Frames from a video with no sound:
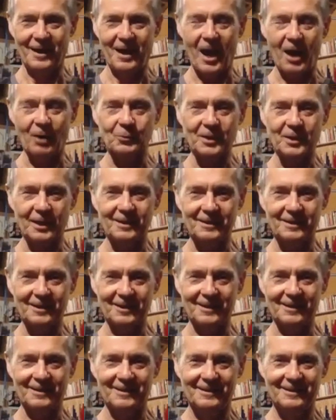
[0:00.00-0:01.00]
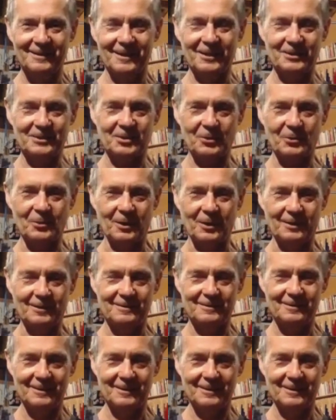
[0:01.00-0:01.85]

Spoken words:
outdated and so on,